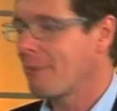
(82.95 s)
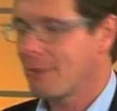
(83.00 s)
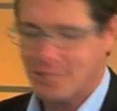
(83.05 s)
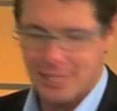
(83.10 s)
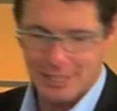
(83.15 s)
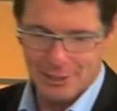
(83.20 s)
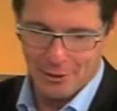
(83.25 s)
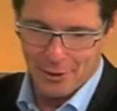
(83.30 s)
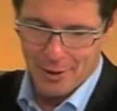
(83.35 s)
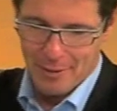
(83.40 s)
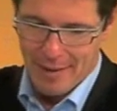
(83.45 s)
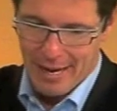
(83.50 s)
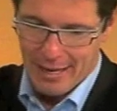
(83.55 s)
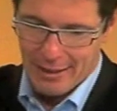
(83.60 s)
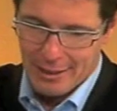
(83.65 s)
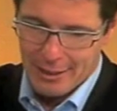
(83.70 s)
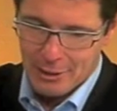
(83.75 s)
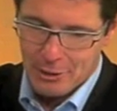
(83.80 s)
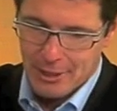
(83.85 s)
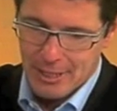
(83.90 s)
What's he talking about?
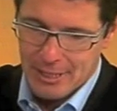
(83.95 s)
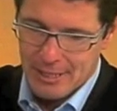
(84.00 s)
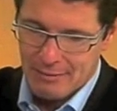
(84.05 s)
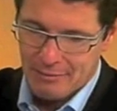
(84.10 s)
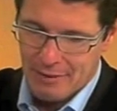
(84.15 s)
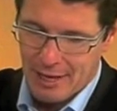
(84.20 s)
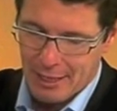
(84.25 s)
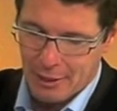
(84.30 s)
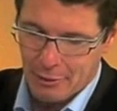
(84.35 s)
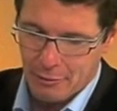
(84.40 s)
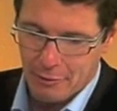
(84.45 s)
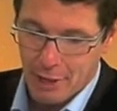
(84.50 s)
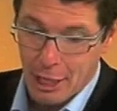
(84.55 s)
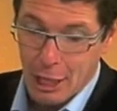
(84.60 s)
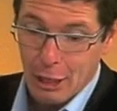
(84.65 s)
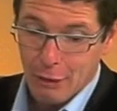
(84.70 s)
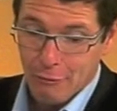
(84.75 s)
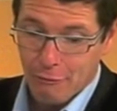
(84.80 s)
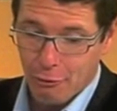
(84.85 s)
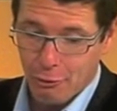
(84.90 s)
An intrinsic value of
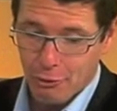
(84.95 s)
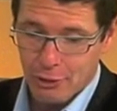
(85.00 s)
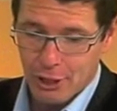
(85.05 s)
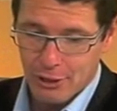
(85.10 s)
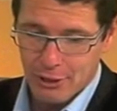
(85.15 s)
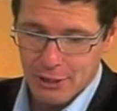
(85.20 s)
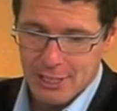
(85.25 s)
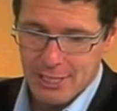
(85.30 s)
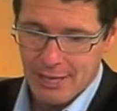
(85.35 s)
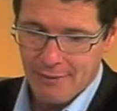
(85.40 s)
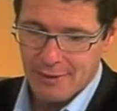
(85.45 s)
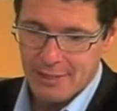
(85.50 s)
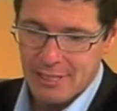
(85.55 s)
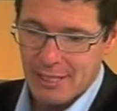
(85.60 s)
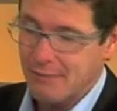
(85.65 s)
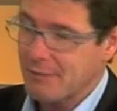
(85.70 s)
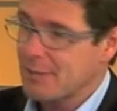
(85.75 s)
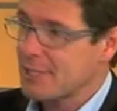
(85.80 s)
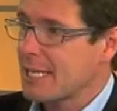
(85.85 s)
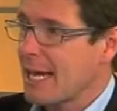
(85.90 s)

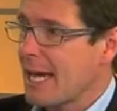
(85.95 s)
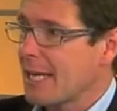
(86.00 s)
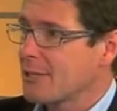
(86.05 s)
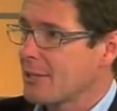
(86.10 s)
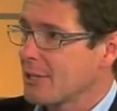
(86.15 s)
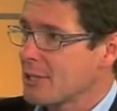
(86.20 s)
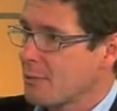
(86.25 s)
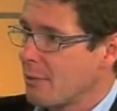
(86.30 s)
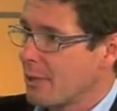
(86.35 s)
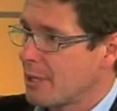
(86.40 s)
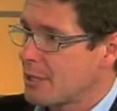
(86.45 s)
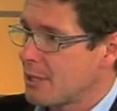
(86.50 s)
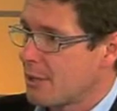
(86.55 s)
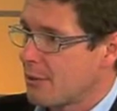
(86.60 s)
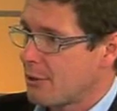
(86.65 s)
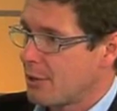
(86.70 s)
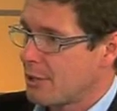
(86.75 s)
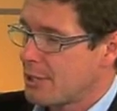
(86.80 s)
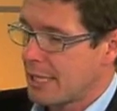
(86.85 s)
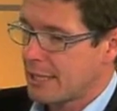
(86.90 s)
$4.70 for Santos when it's at
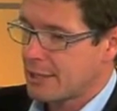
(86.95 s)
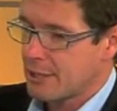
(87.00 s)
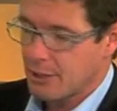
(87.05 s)
$13.